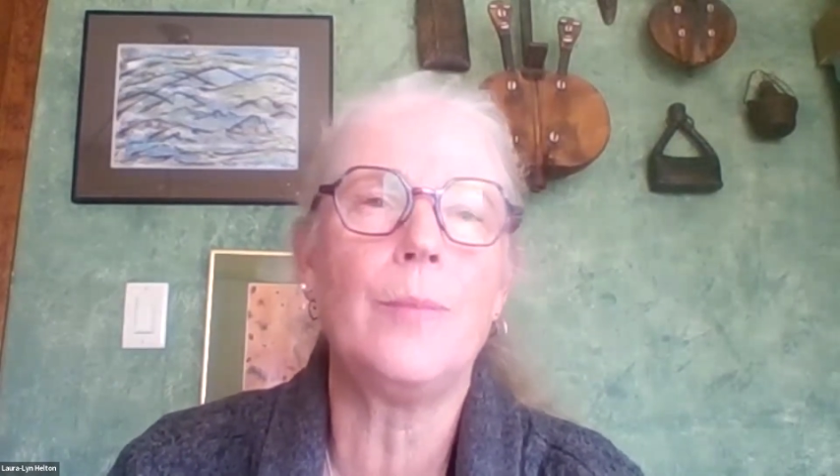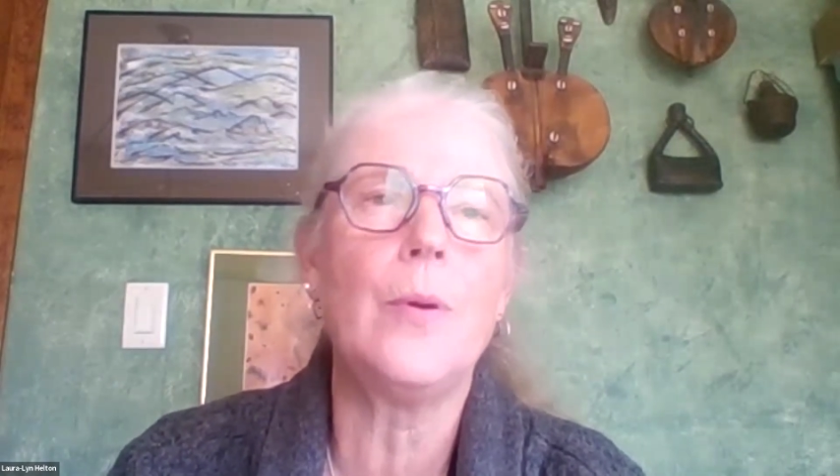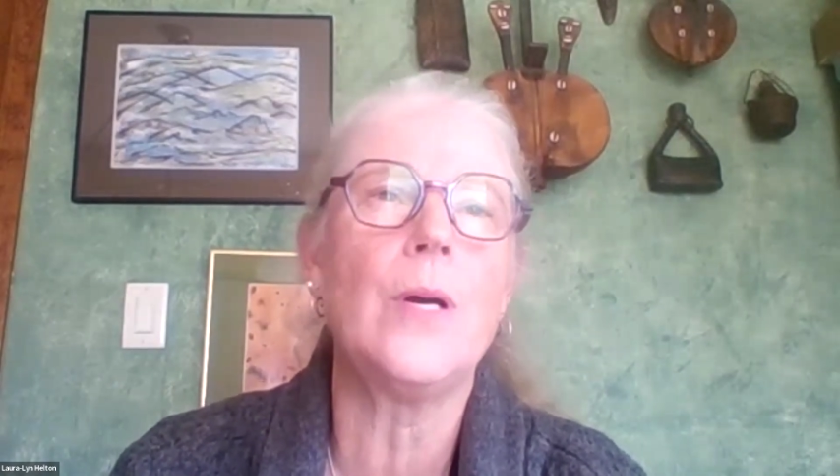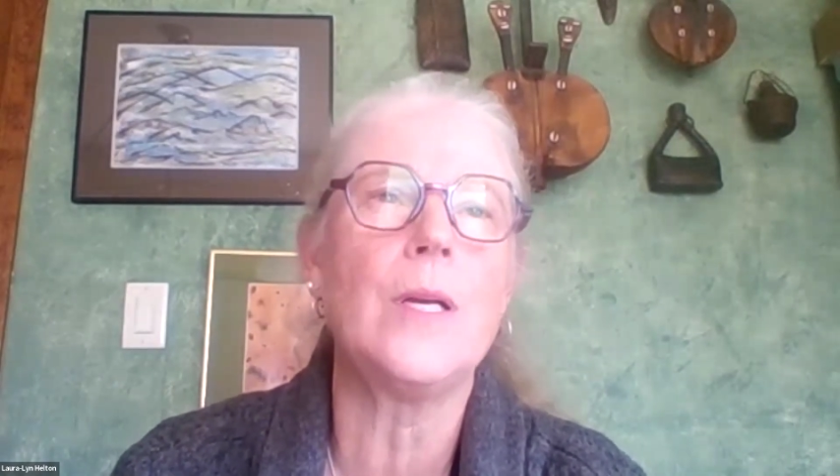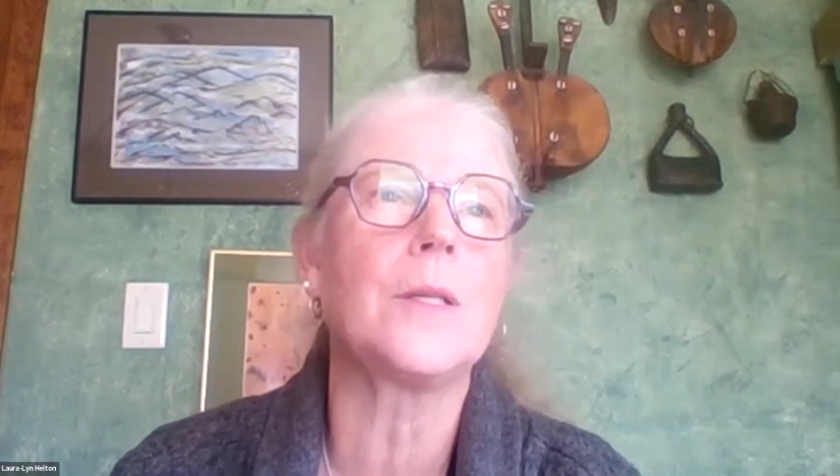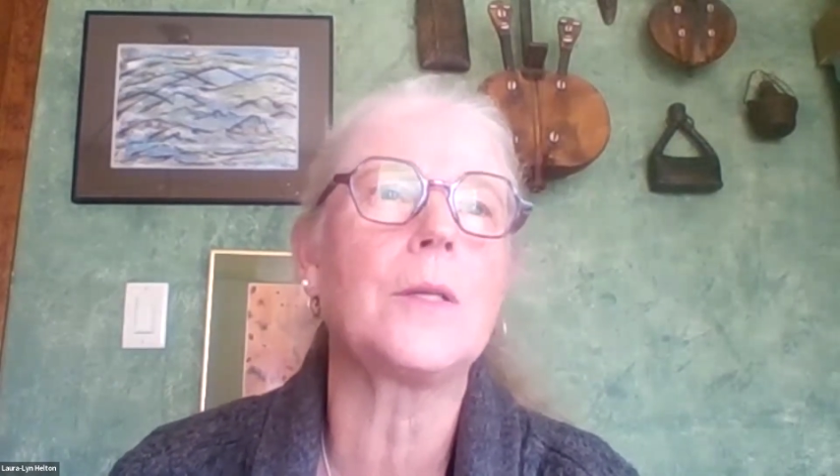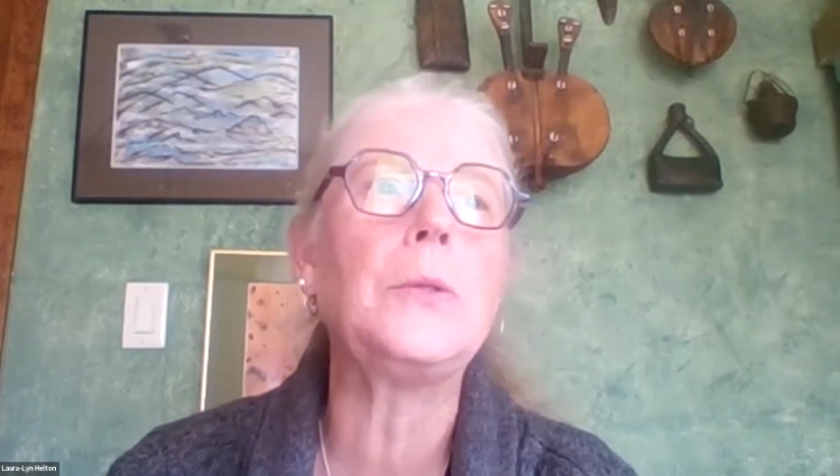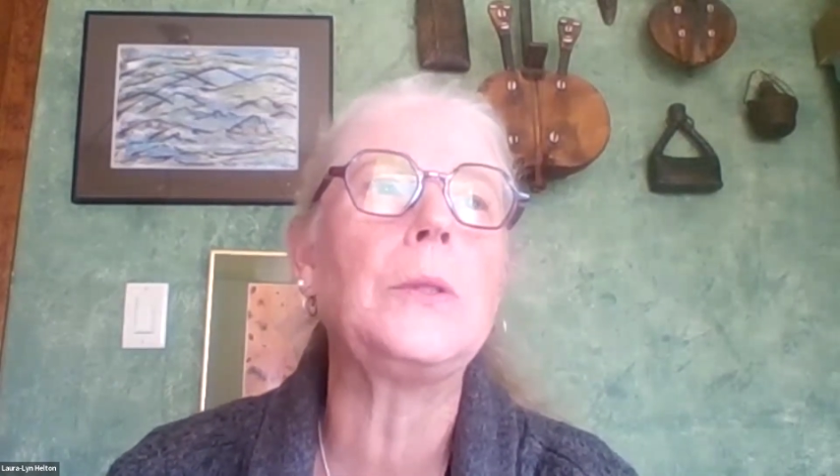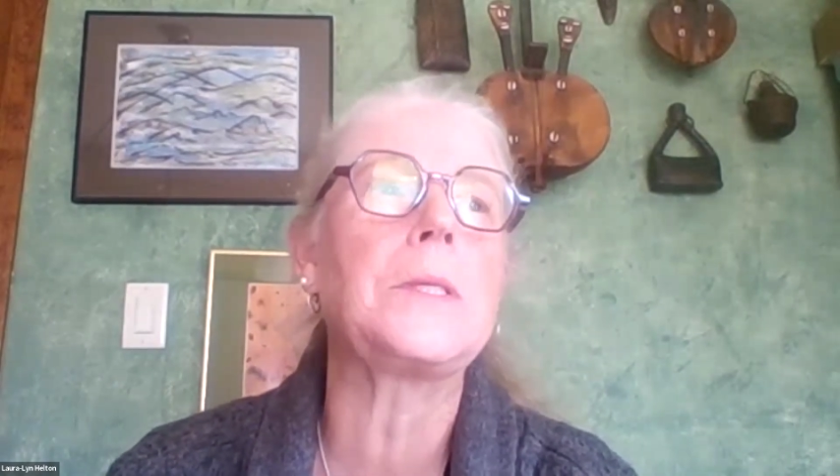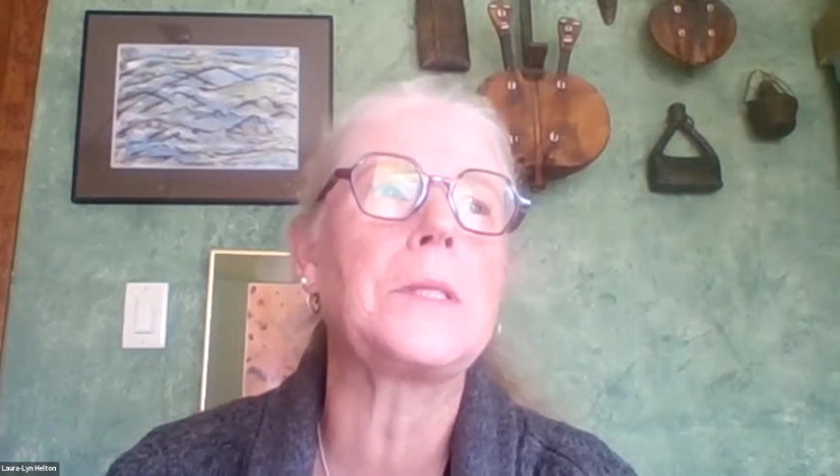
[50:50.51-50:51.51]
boys the
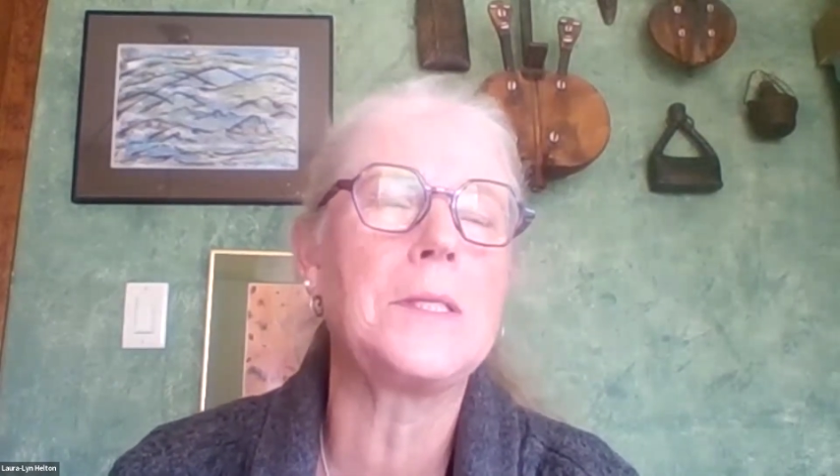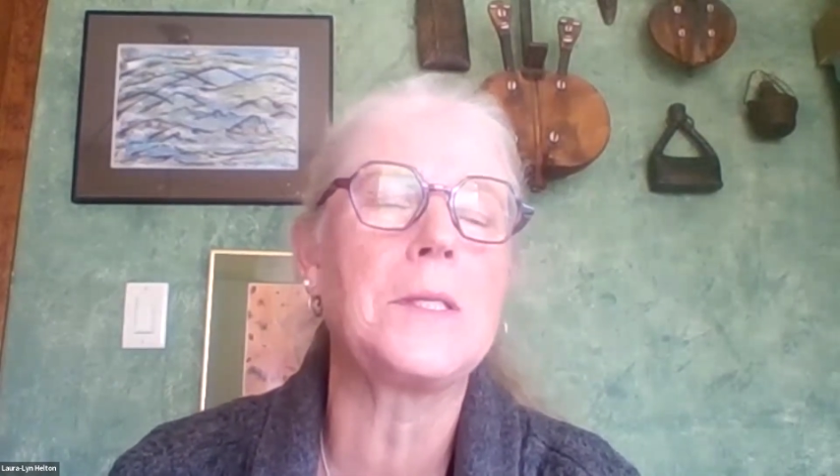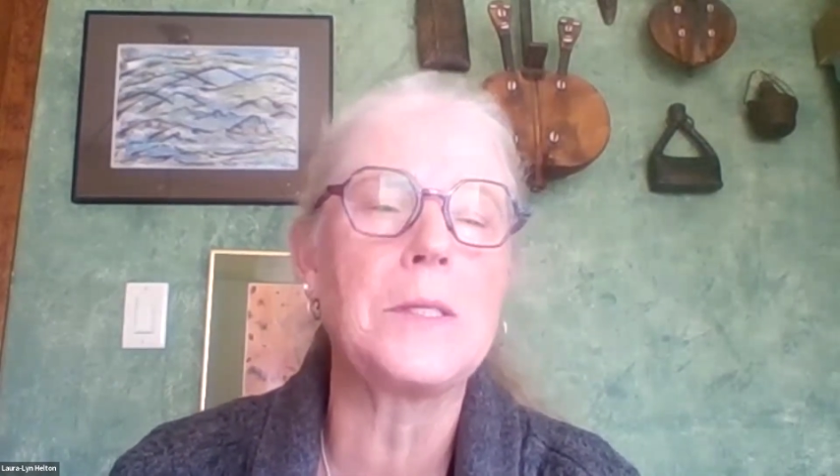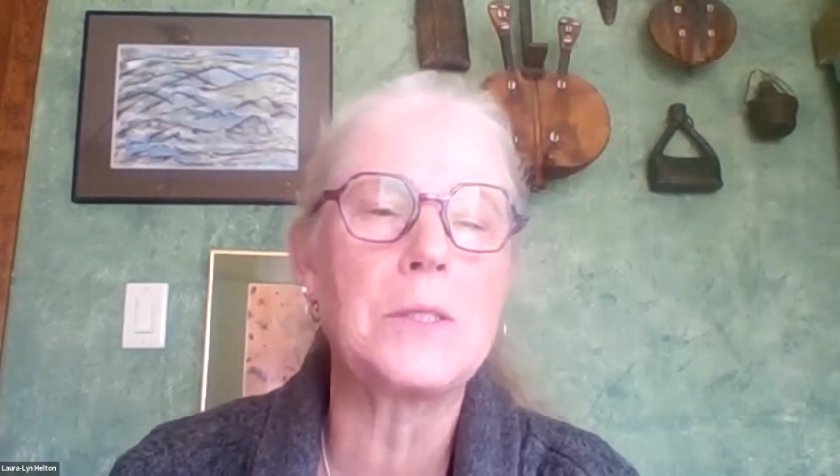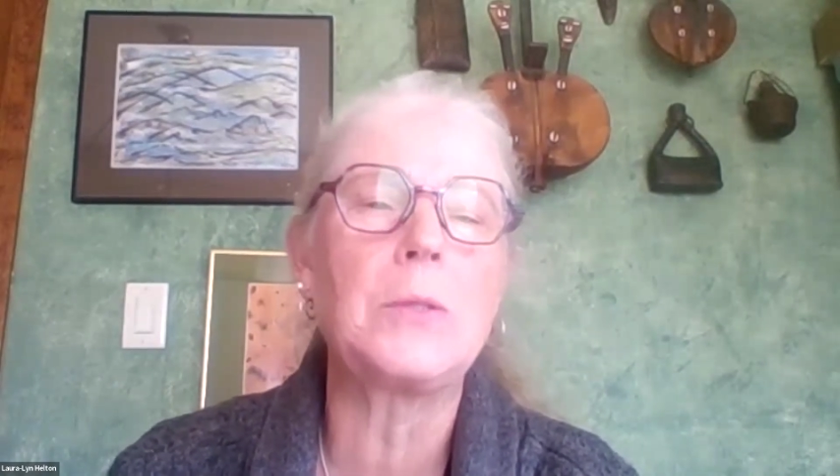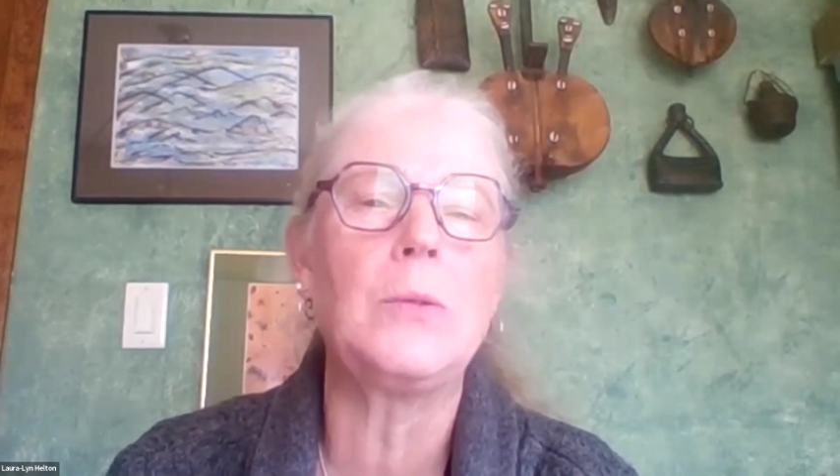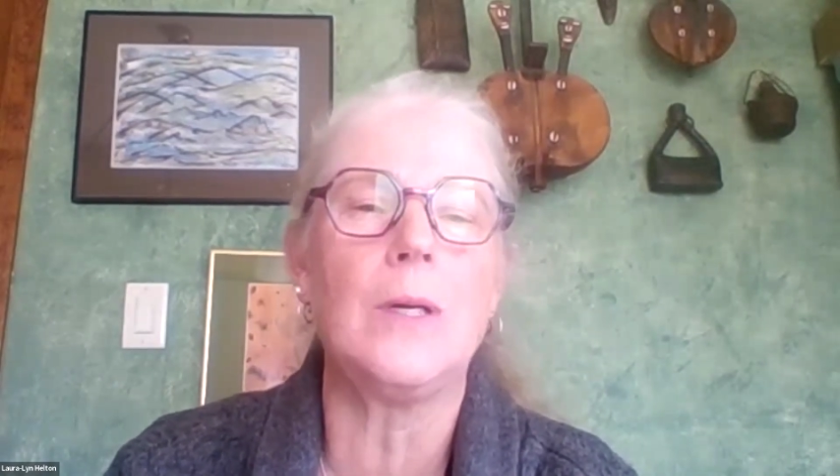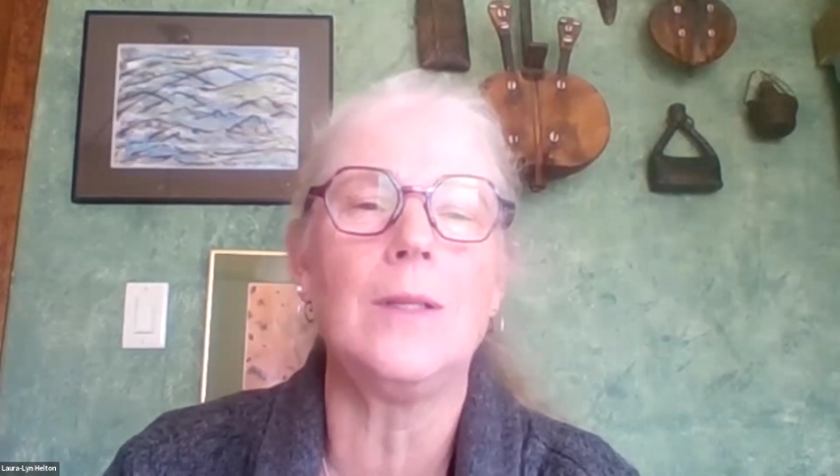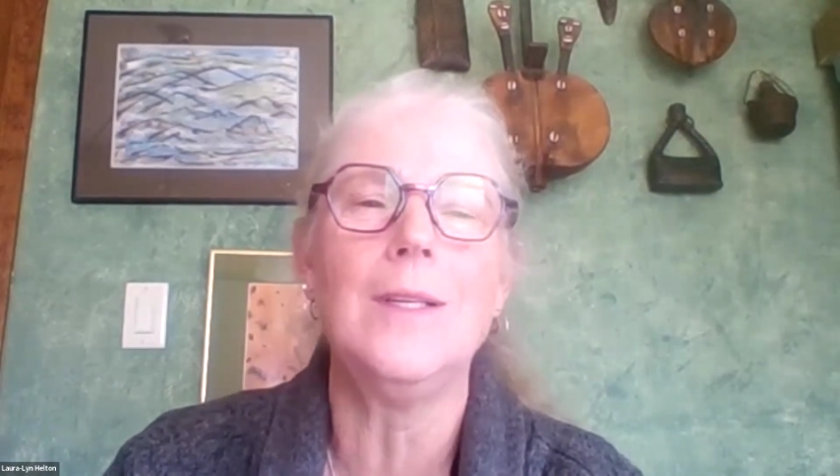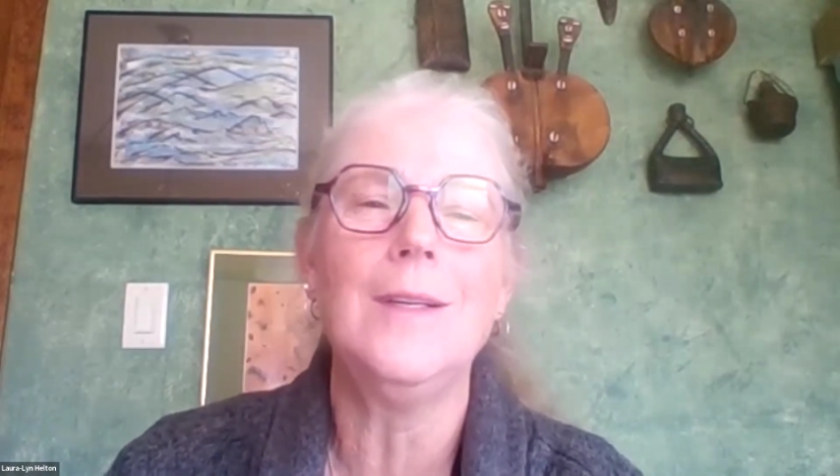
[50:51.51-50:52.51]
coolest kids in the
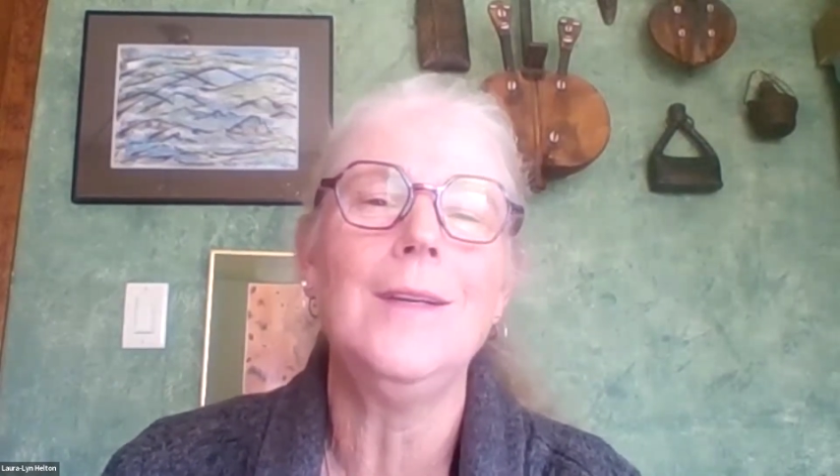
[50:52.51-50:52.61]
school